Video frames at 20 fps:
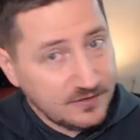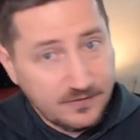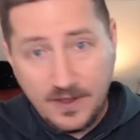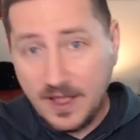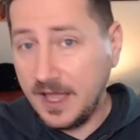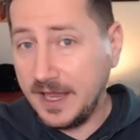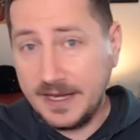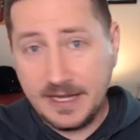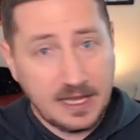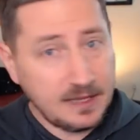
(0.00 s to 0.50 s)

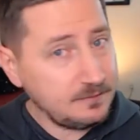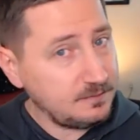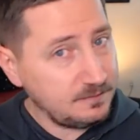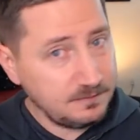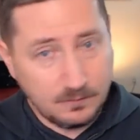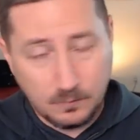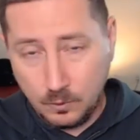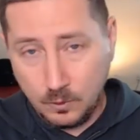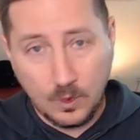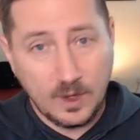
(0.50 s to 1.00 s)
fine. I
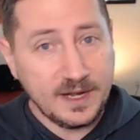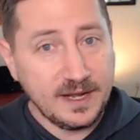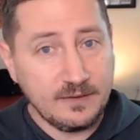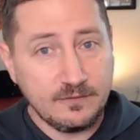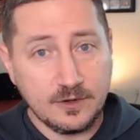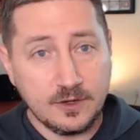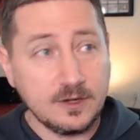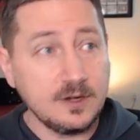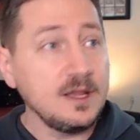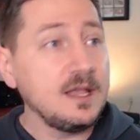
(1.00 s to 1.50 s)

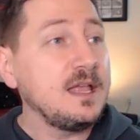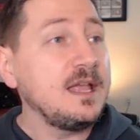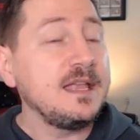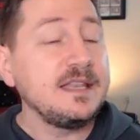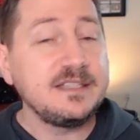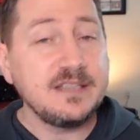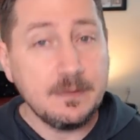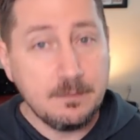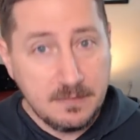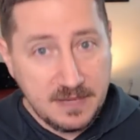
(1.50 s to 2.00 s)
whatever.
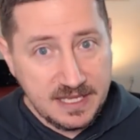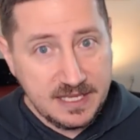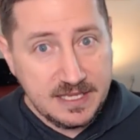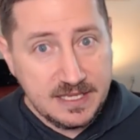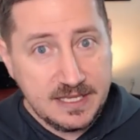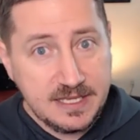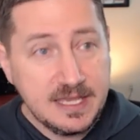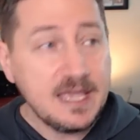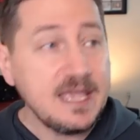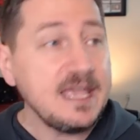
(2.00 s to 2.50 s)
To
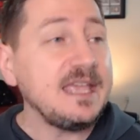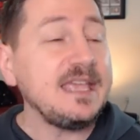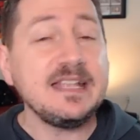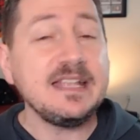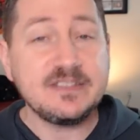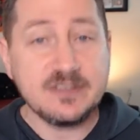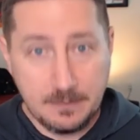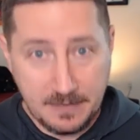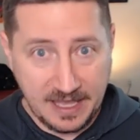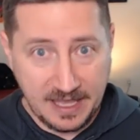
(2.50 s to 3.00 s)
me,
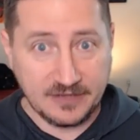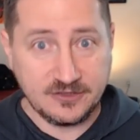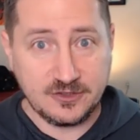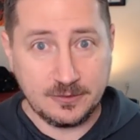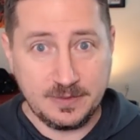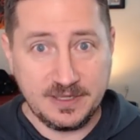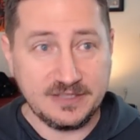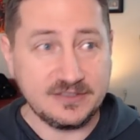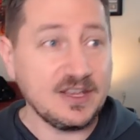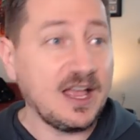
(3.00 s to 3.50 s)
it's a
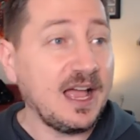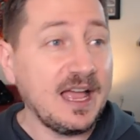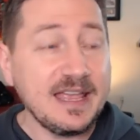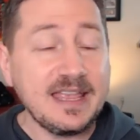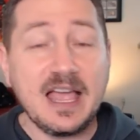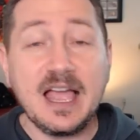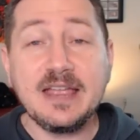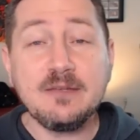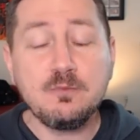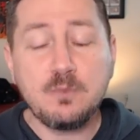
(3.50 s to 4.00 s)
masterpiece. I,
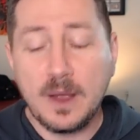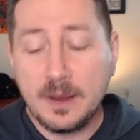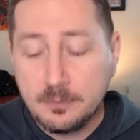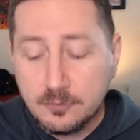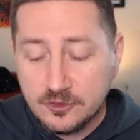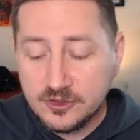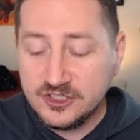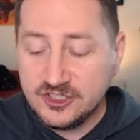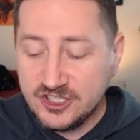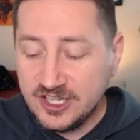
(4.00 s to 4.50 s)
I
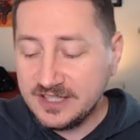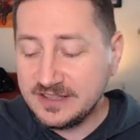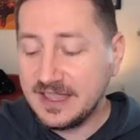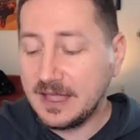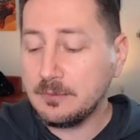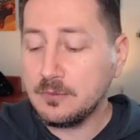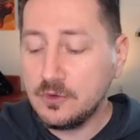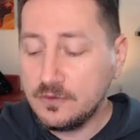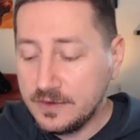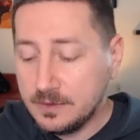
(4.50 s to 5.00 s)
appreciate
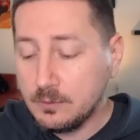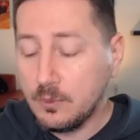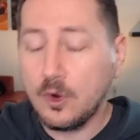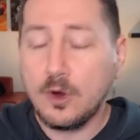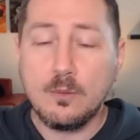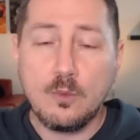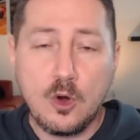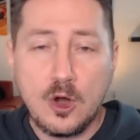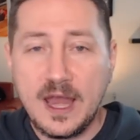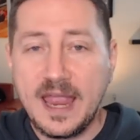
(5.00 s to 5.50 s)
that movie more
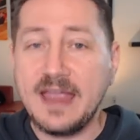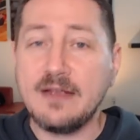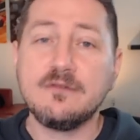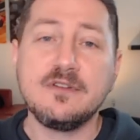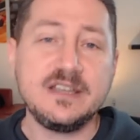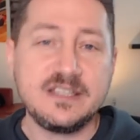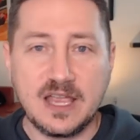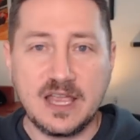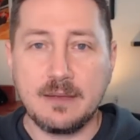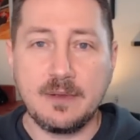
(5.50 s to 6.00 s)
and more
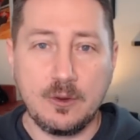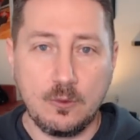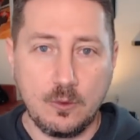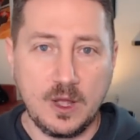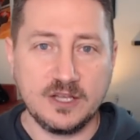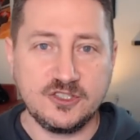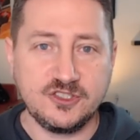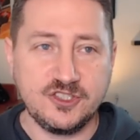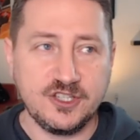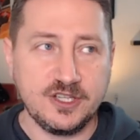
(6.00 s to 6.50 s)
every time I
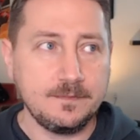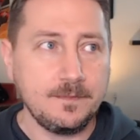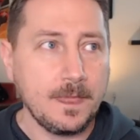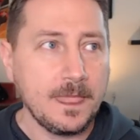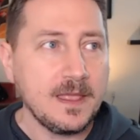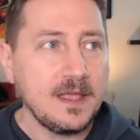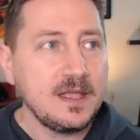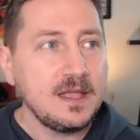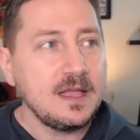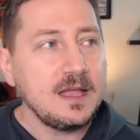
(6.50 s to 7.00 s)
watch it.
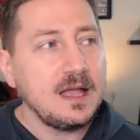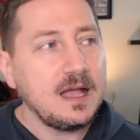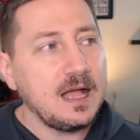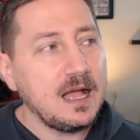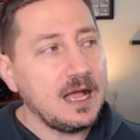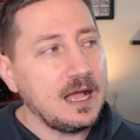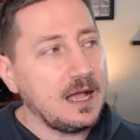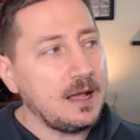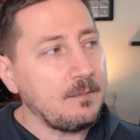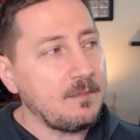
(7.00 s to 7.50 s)

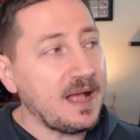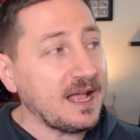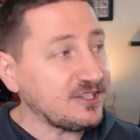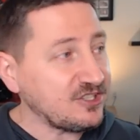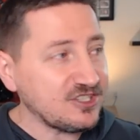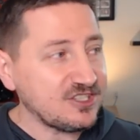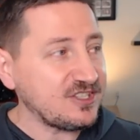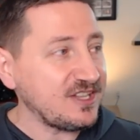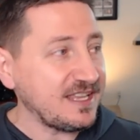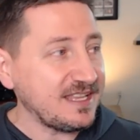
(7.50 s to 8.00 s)
Um, I
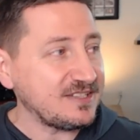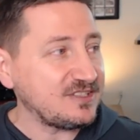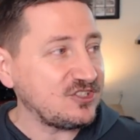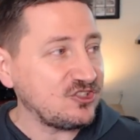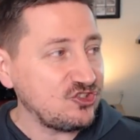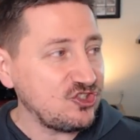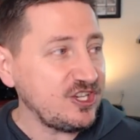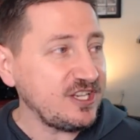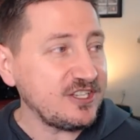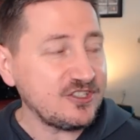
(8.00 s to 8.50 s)
just think it's
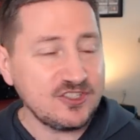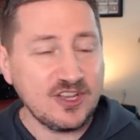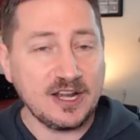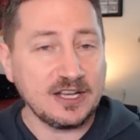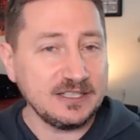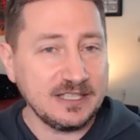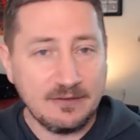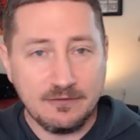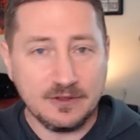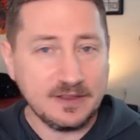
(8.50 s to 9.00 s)
genius on a
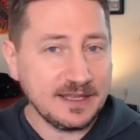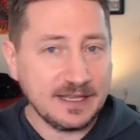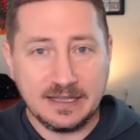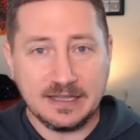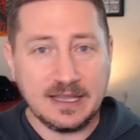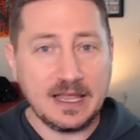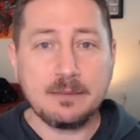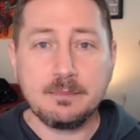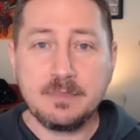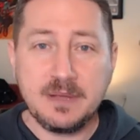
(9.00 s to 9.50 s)
level that a
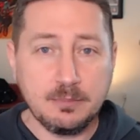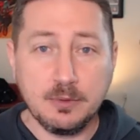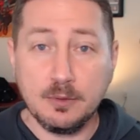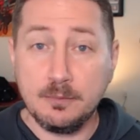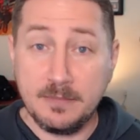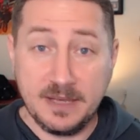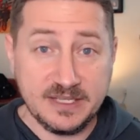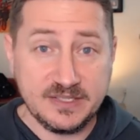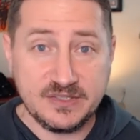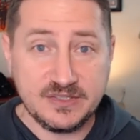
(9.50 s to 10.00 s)
lot of people
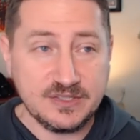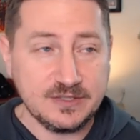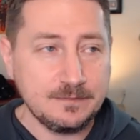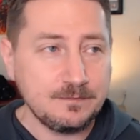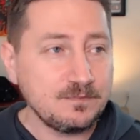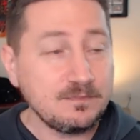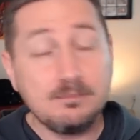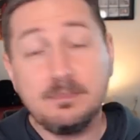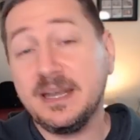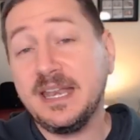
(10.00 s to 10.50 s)
miss.
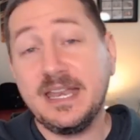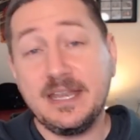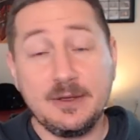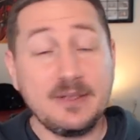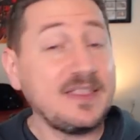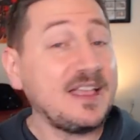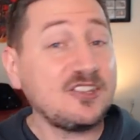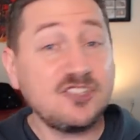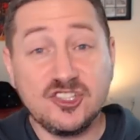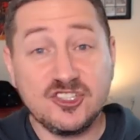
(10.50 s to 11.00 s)
But anyway,
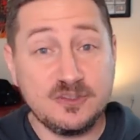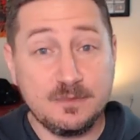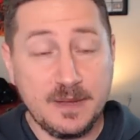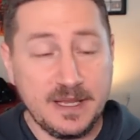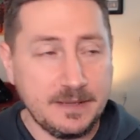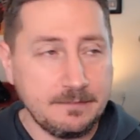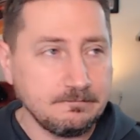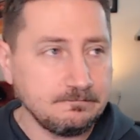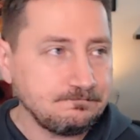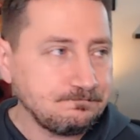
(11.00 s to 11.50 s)
that's just
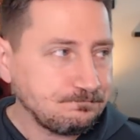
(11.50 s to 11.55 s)
me.